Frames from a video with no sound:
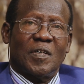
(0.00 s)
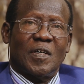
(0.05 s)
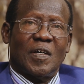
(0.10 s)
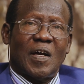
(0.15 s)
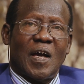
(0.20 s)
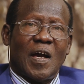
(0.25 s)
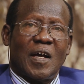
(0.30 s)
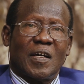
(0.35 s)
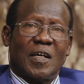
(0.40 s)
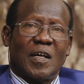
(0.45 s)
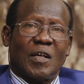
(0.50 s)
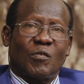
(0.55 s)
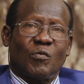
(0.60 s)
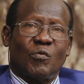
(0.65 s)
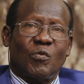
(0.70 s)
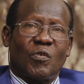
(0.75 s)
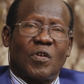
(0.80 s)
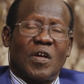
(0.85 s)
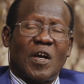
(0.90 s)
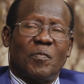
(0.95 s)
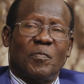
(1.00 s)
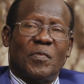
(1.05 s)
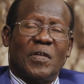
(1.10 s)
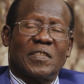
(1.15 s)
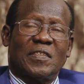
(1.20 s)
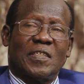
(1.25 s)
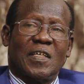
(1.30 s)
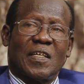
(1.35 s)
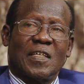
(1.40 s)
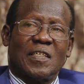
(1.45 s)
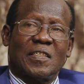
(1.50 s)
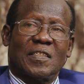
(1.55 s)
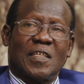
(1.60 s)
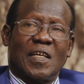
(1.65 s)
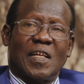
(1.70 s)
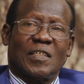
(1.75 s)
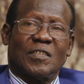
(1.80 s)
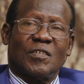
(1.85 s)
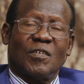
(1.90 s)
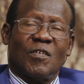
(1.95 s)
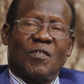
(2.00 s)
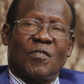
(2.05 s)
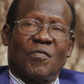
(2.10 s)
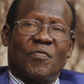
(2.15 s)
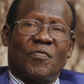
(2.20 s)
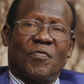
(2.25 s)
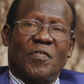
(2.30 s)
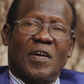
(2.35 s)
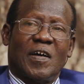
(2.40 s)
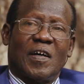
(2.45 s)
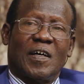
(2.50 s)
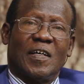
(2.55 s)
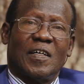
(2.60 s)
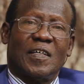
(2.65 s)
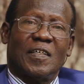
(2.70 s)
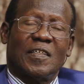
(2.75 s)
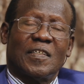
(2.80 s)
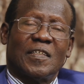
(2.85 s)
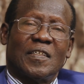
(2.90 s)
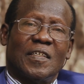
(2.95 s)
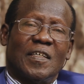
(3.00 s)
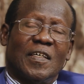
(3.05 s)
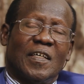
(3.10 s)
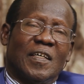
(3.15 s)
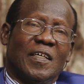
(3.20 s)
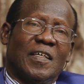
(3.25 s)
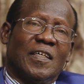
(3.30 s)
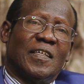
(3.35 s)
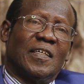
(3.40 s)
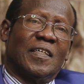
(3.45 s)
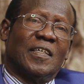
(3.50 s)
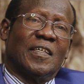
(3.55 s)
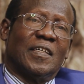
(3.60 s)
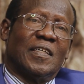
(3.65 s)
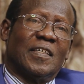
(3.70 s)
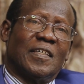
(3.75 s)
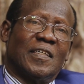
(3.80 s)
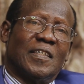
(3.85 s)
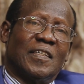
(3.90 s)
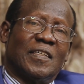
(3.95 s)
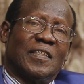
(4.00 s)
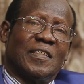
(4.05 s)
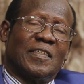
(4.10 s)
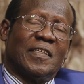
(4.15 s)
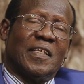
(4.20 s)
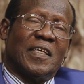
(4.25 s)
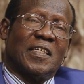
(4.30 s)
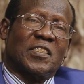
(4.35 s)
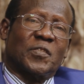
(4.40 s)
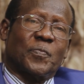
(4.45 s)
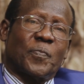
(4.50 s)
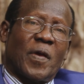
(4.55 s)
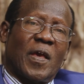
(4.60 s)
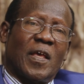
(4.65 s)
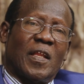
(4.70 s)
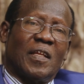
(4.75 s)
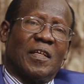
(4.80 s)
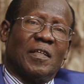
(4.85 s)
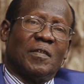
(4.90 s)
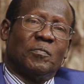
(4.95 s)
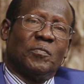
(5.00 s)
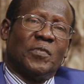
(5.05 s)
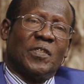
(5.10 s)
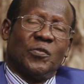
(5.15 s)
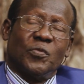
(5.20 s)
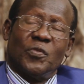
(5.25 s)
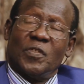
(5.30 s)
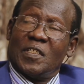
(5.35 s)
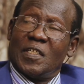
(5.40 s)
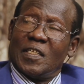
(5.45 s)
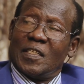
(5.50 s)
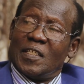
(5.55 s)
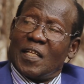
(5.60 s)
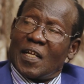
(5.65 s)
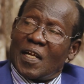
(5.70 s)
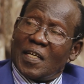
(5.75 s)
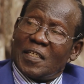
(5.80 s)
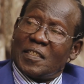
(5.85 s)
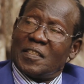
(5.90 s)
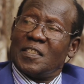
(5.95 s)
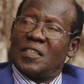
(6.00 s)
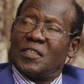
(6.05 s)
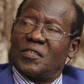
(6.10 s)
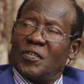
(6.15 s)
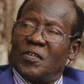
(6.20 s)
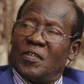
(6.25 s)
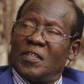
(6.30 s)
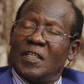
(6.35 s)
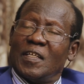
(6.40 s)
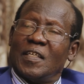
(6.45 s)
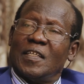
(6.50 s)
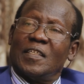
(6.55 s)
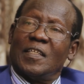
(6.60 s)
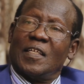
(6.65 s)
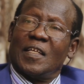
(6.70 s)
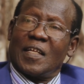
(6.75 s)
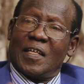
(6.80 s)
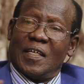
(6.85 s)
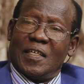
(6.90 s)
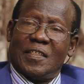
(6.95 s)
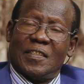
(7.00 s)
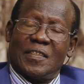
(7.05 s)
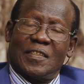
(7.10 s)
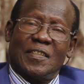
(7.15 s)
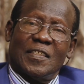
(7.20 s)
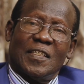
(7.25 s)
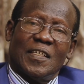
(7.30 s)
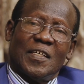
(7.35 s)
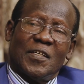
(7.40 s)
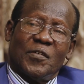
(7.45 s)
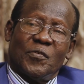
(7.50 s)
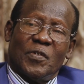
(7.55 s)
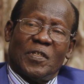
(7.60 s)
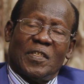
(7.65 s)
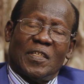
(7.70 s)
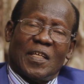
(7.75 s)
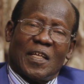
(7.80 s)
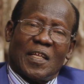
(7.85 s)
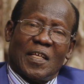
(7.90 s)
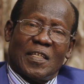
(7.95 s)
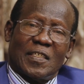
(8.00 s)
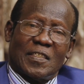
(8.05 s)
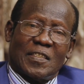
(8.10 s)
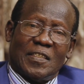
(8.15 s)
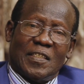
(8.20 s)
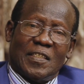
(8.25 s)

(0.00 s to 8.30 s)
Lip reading: hunger could come as a result of the spell between the dry season and the rains. When the rains